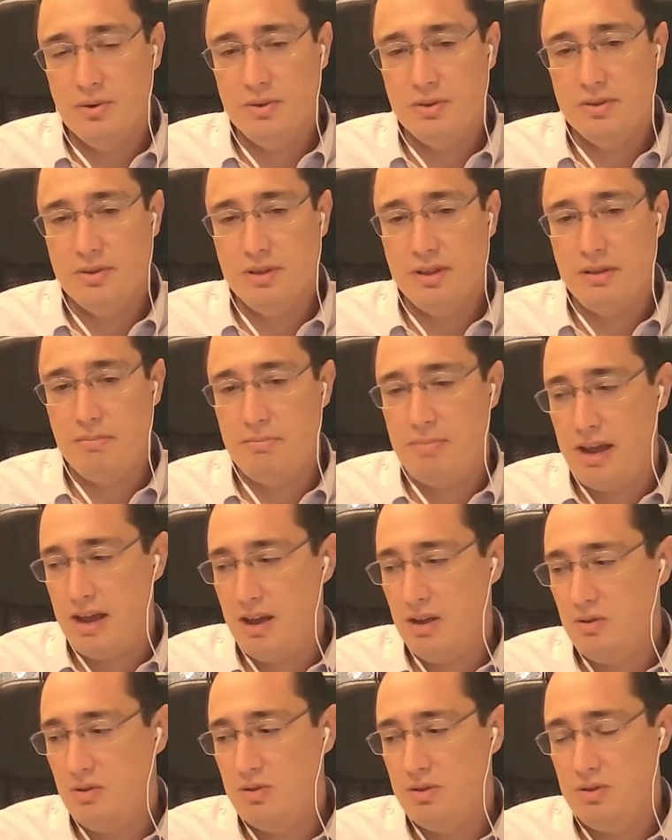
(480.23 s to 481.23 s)
that
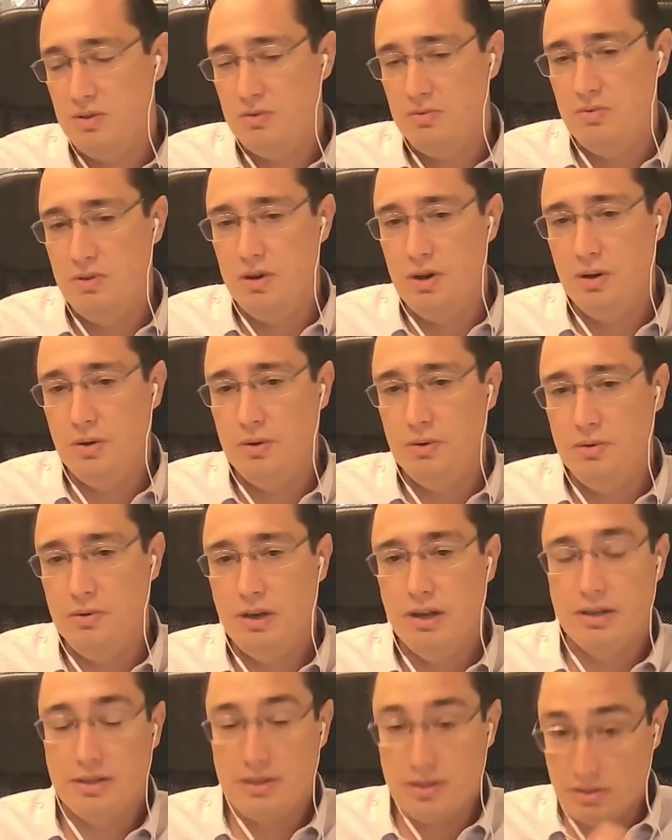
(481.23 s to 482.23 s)
bound to known
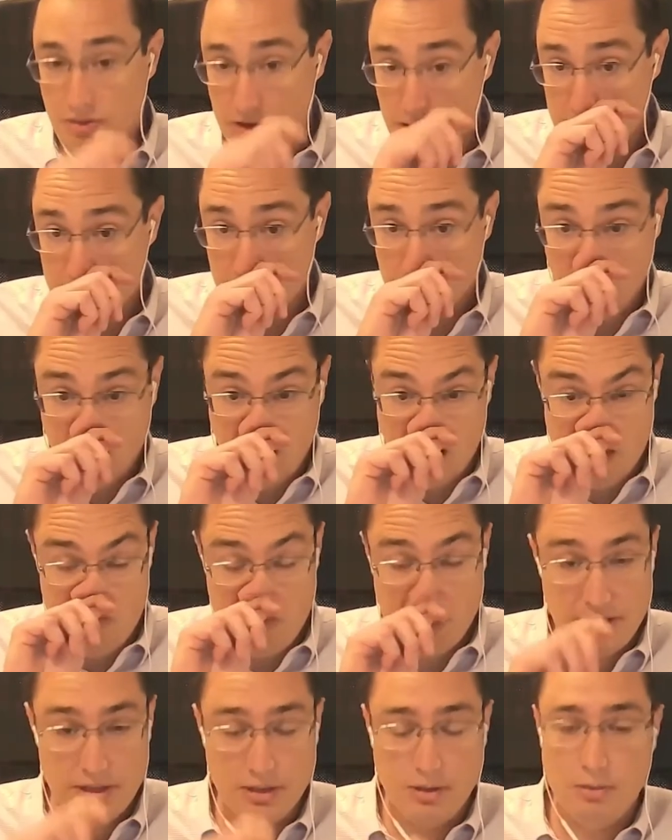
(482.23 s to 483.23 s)
structural
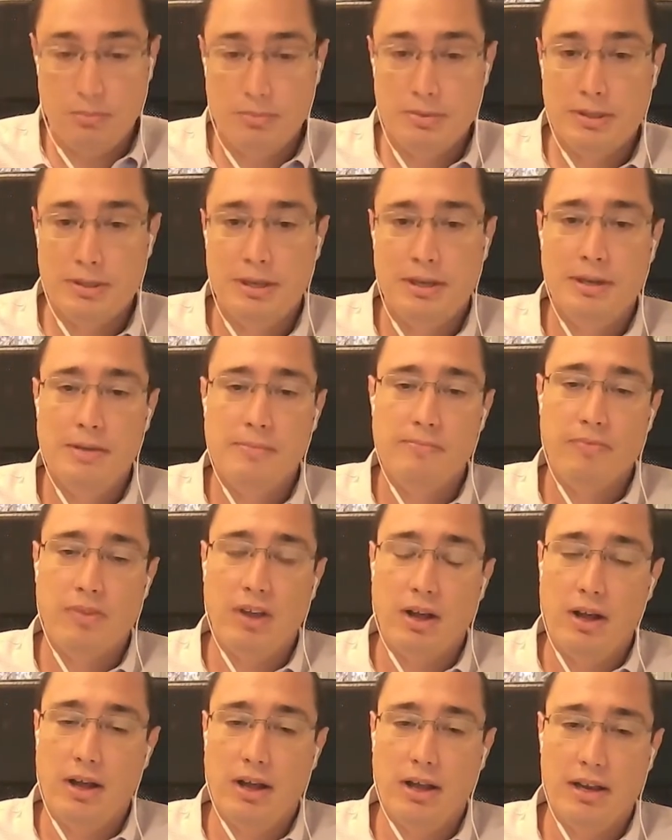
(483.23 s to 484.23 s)
epitopes
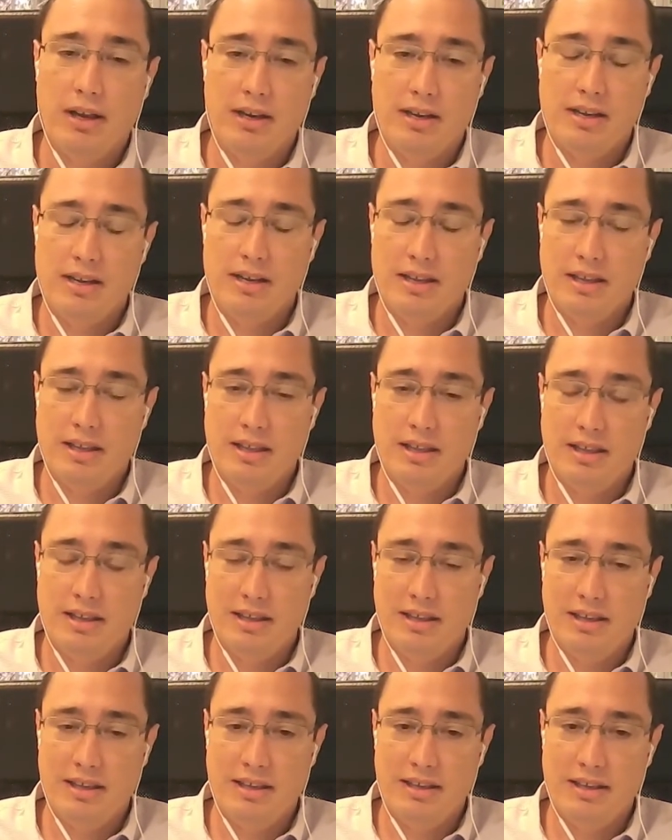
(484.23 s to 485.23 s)
on
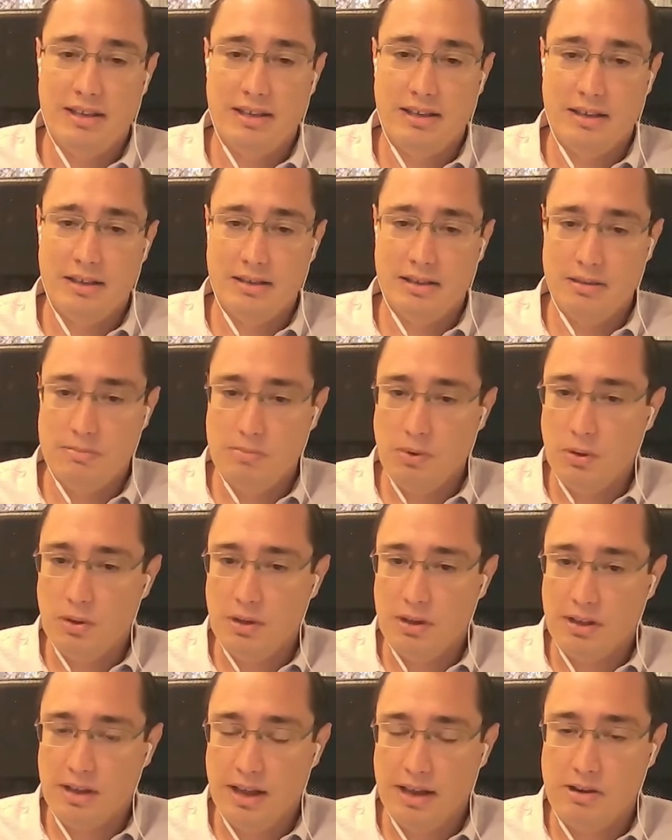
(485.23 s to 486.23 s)
the Ebola
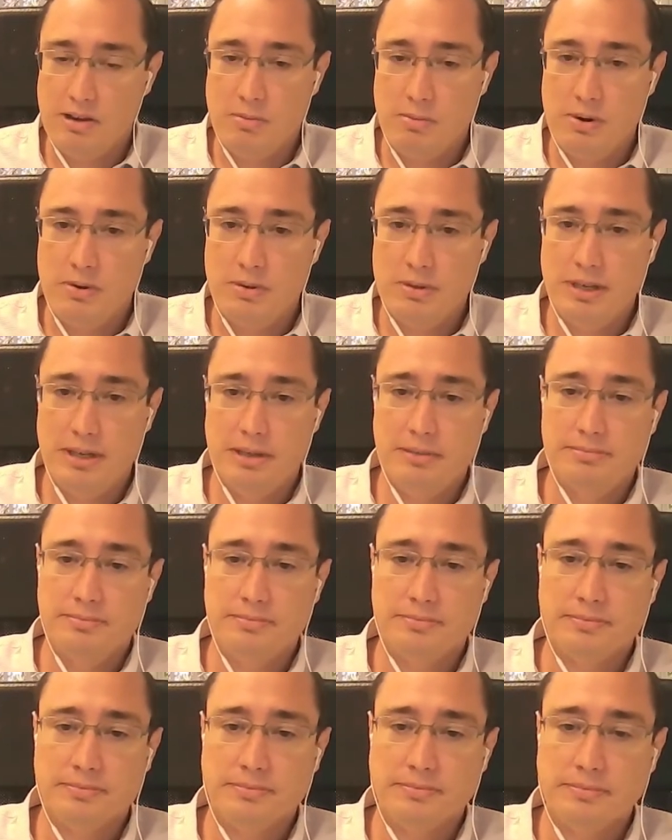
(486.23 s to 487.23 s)
glycoprotein.
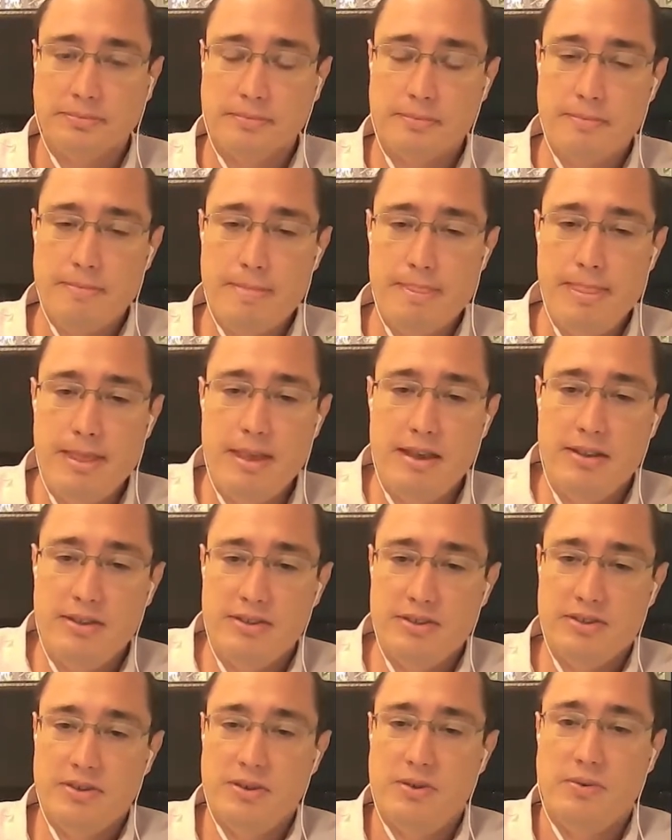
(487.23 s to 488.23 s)

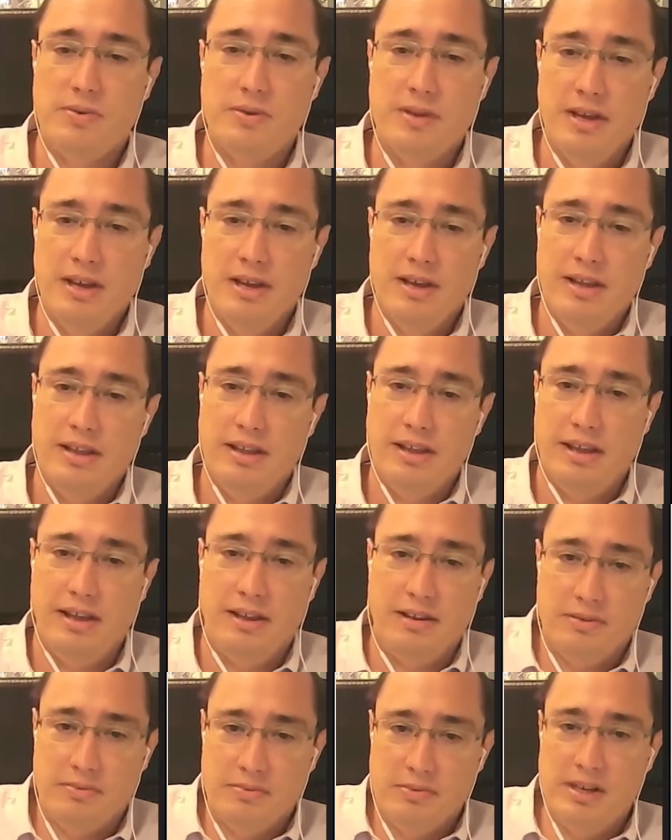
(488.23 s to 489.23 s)
So they
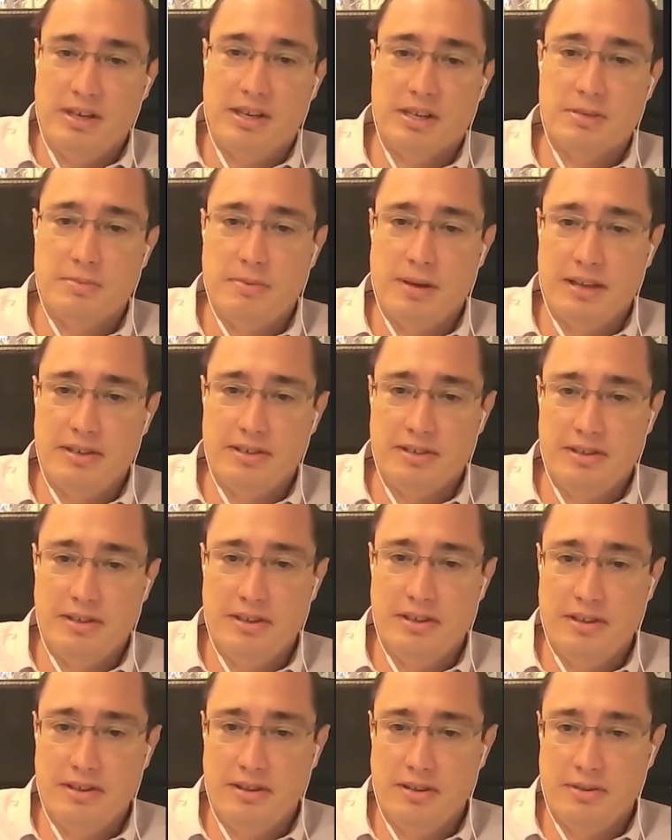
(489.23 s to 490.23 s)
re-expressed
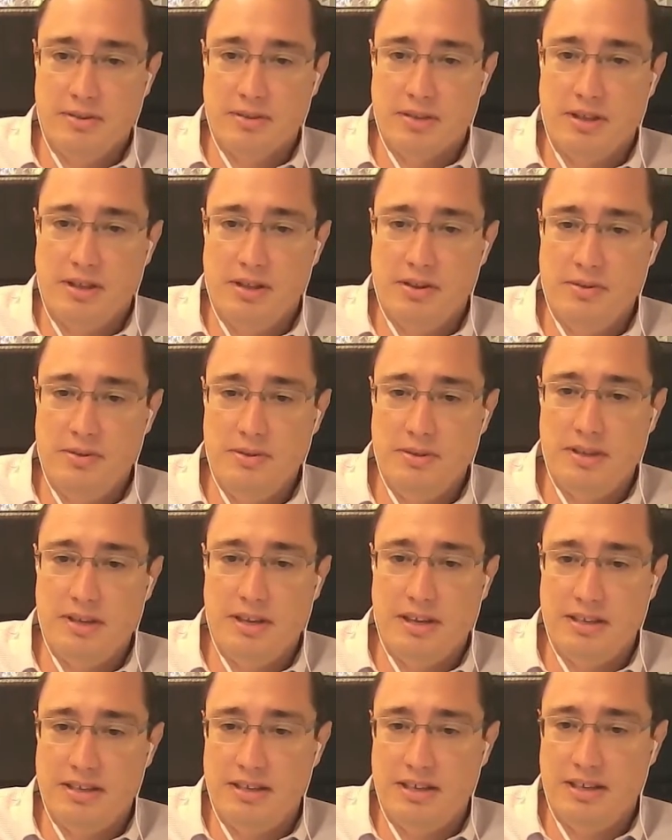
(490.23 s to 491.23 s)
those clones
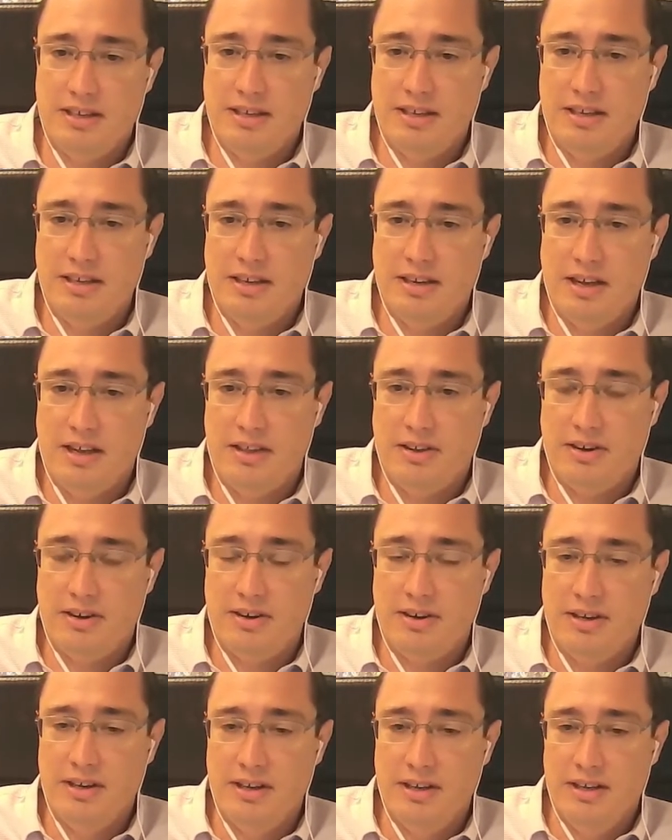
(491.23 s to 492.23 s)
and did another
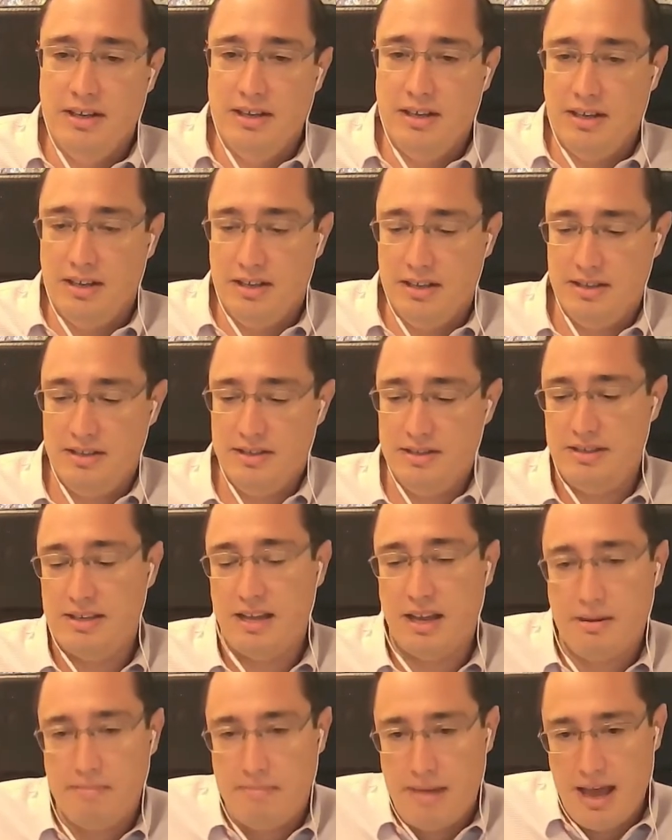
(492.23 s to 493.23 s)

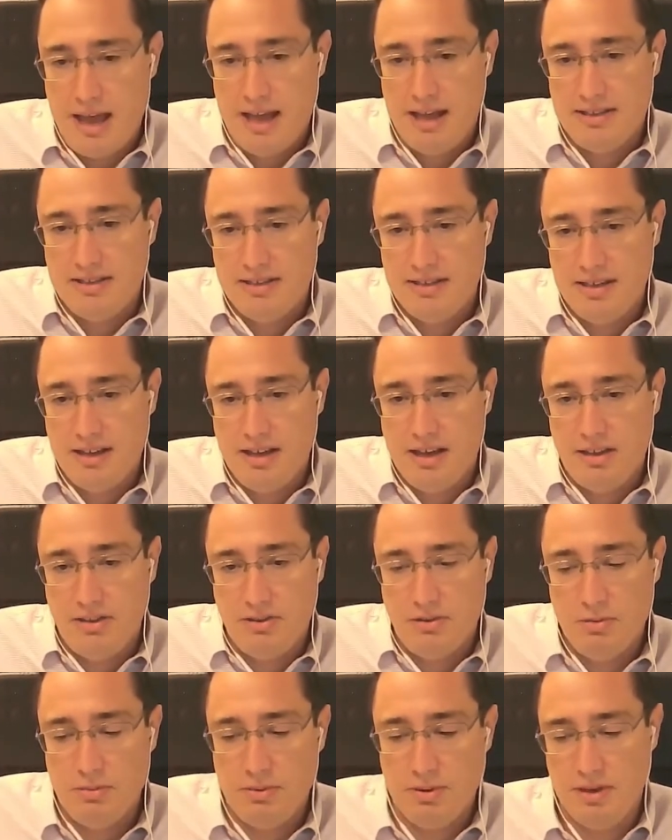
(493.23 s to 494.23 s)
second pass high
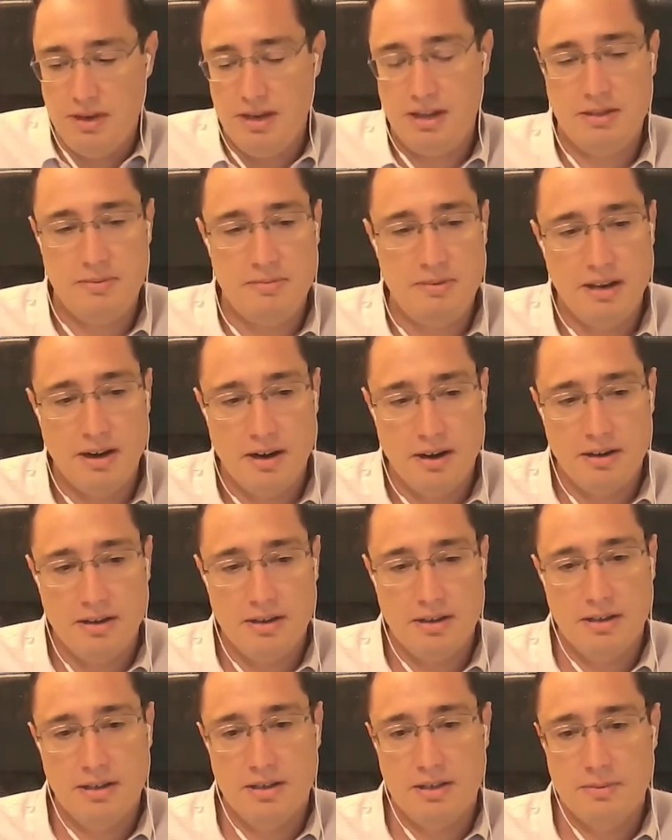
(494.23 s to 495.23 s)
throughput SPR
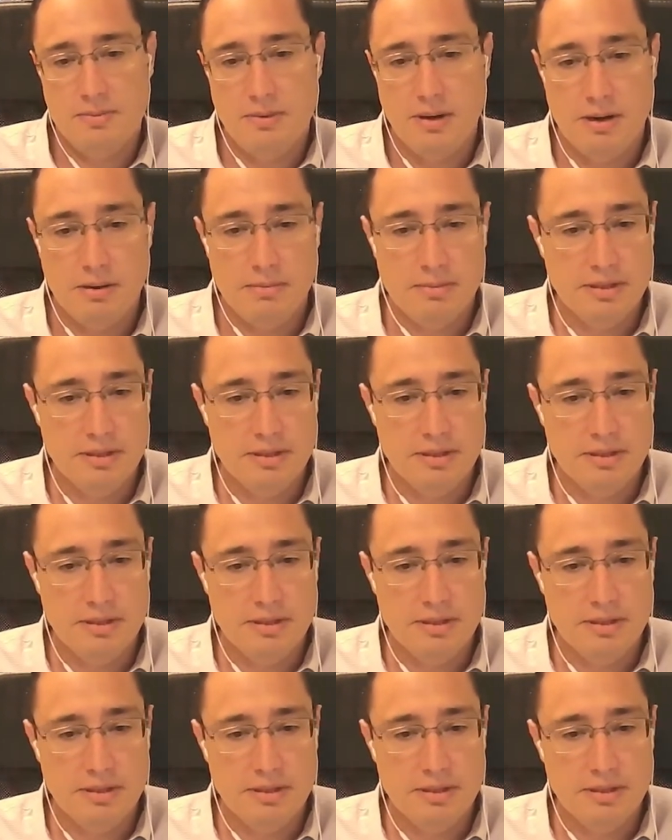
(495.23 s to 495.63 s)
experiment